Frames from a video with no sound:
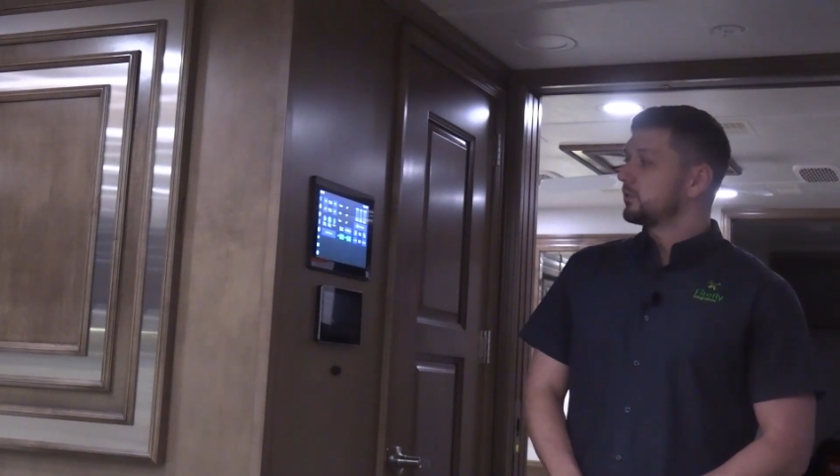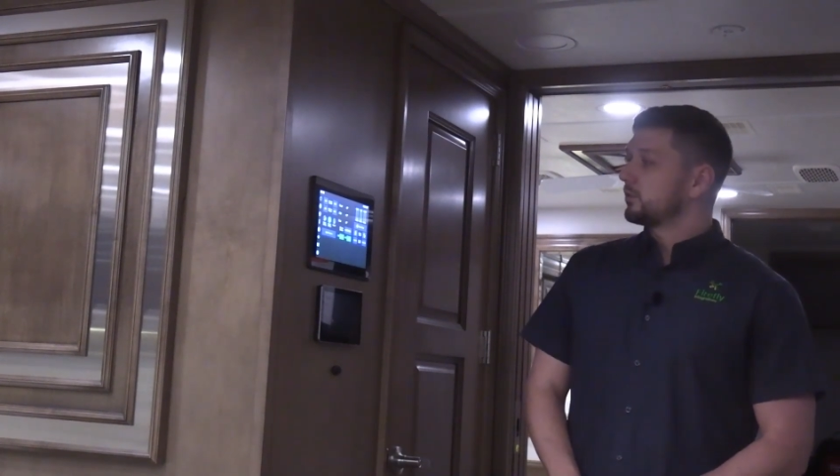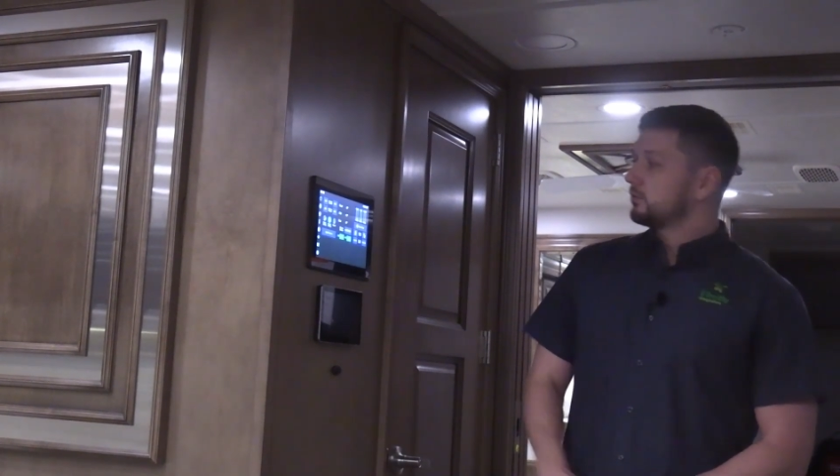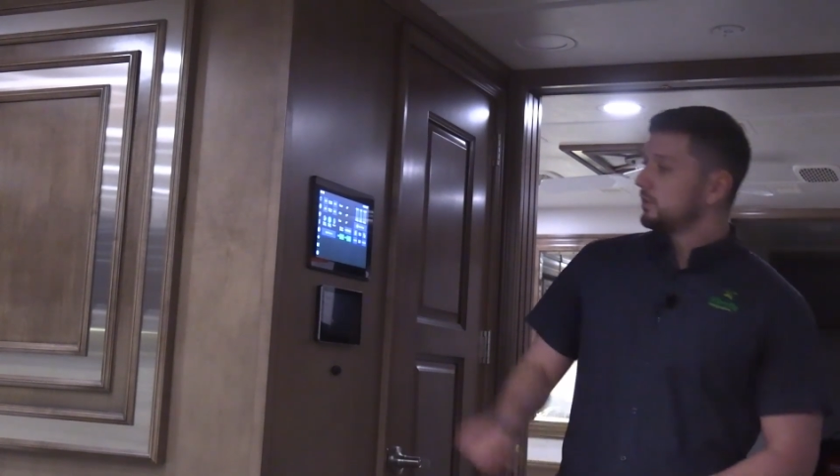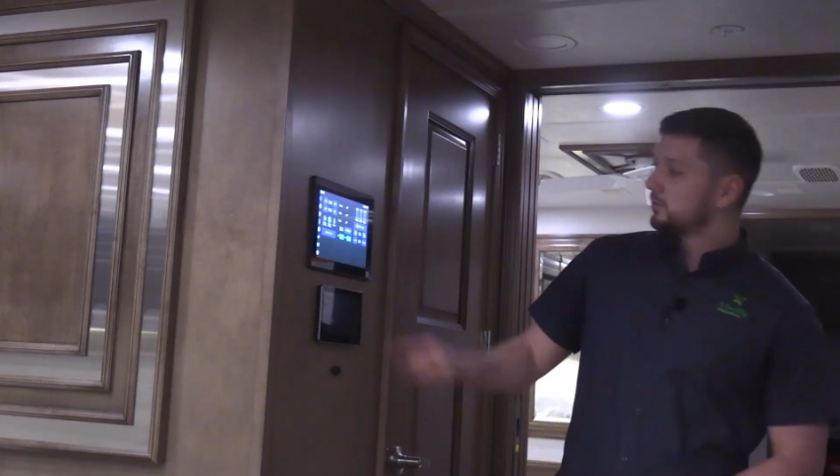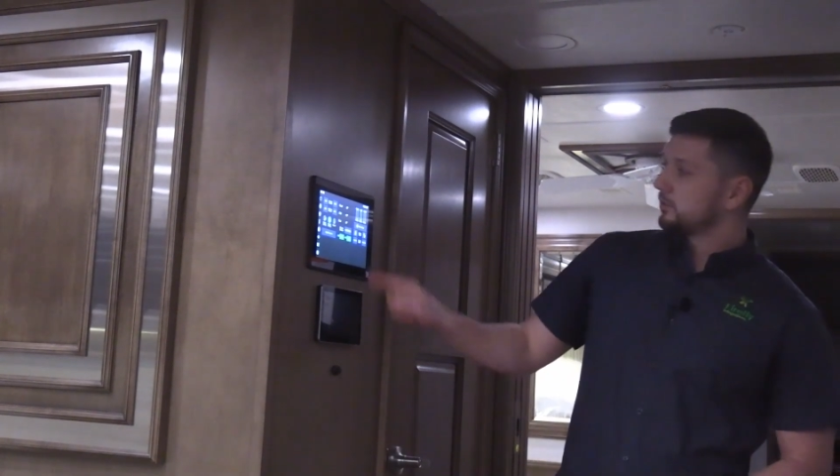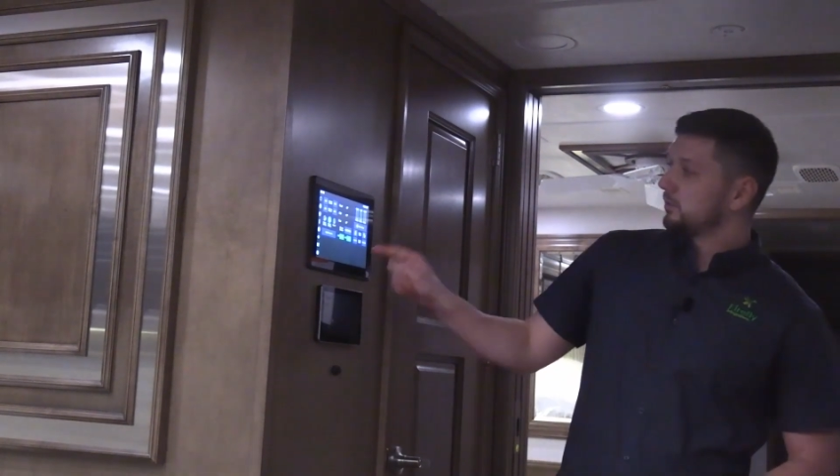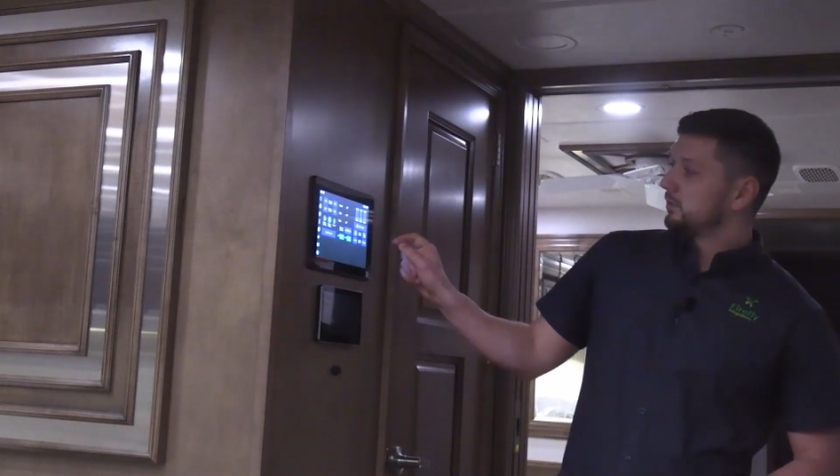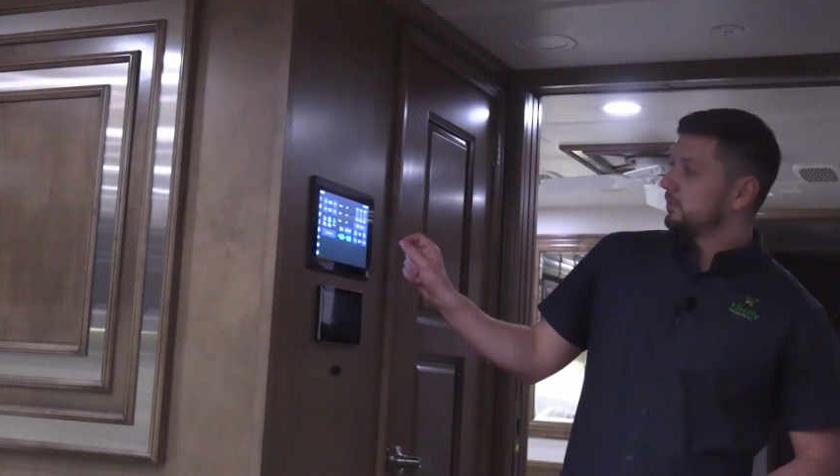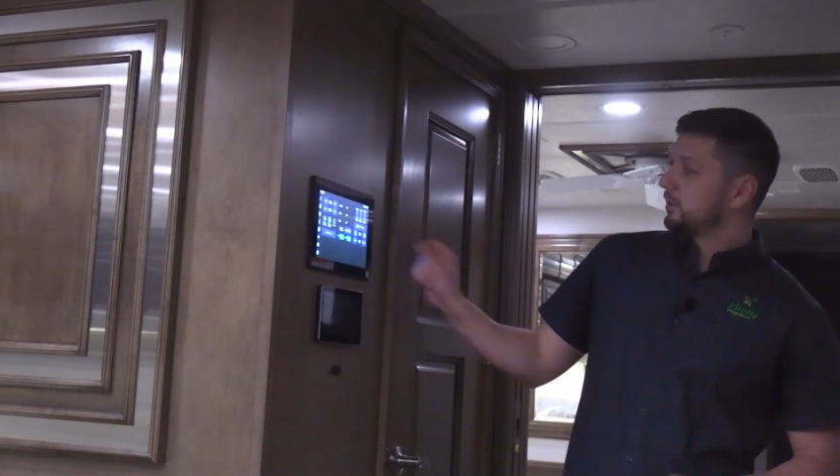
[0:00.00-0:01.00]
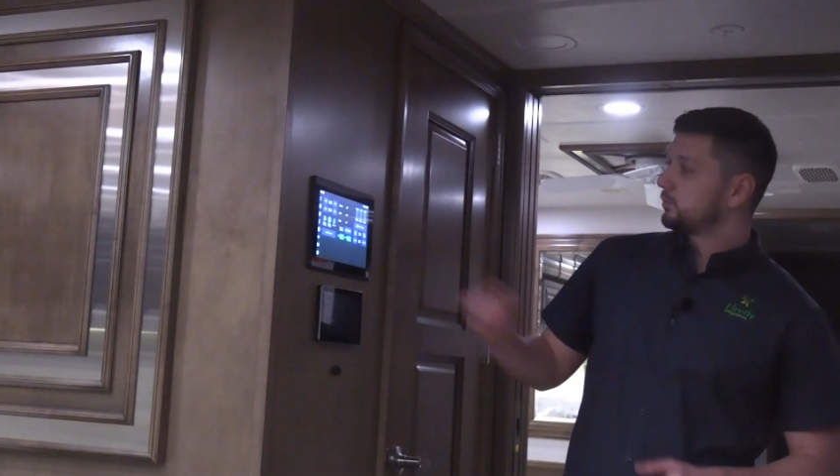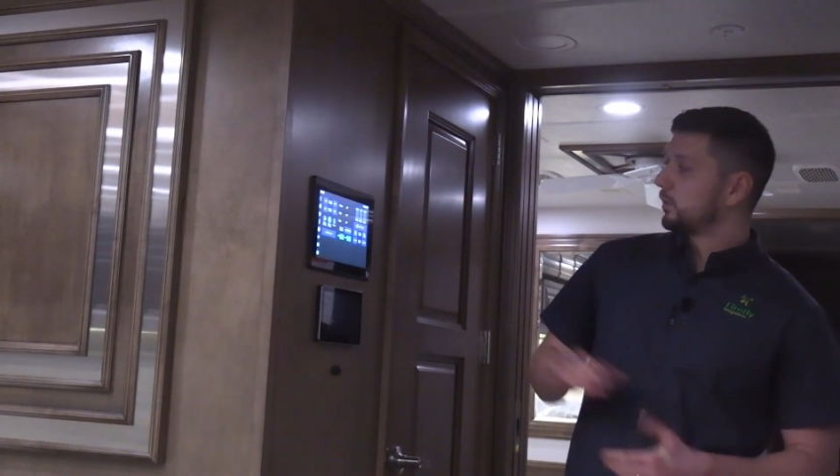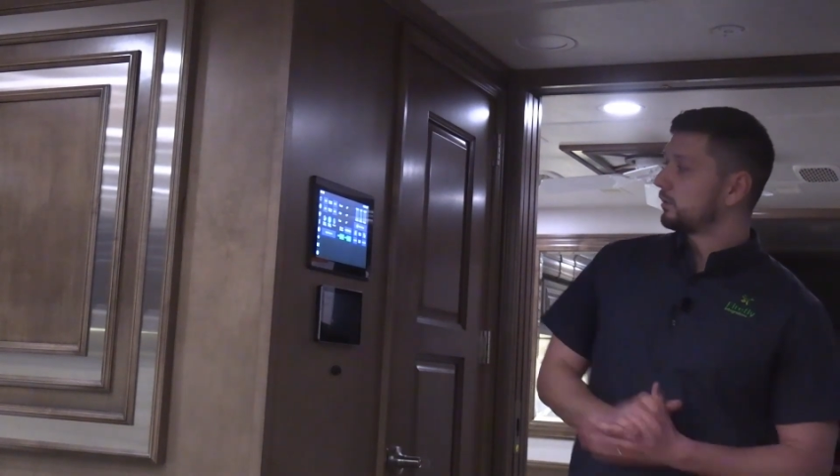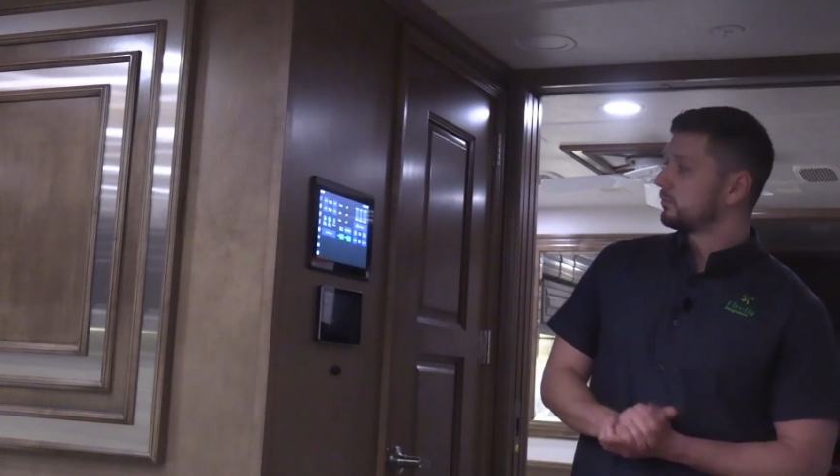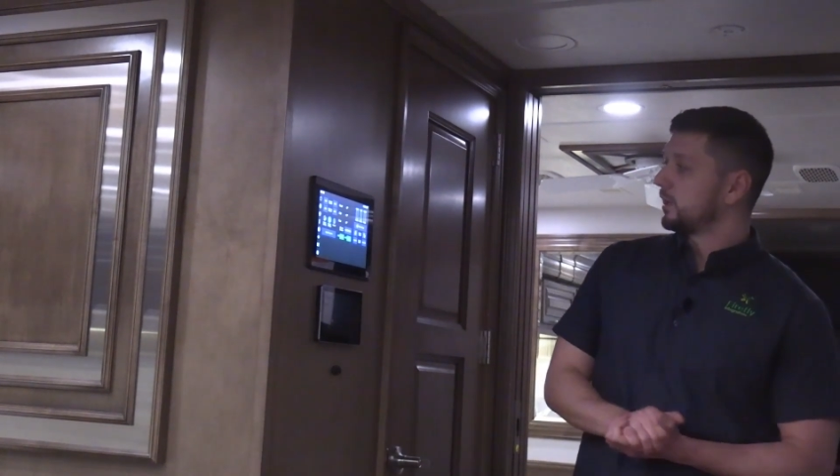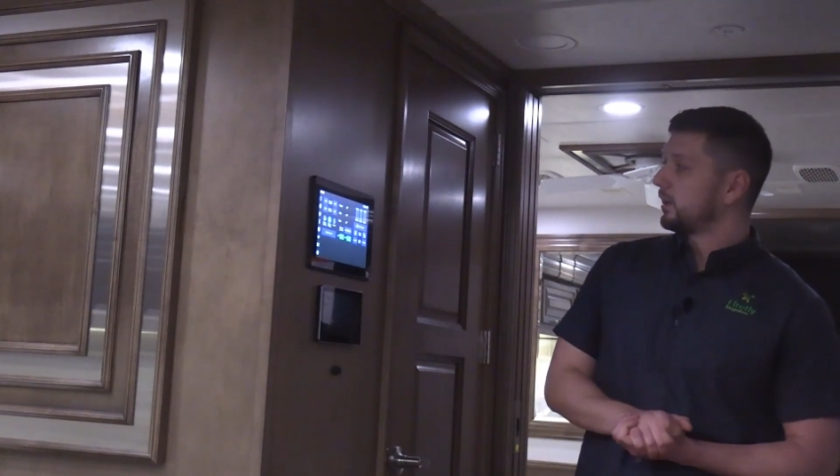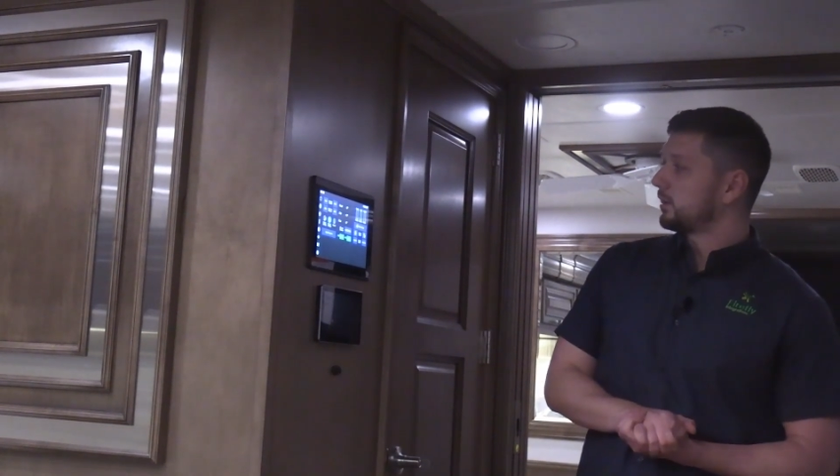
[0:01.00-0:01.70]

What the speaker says: are. Let's walk through that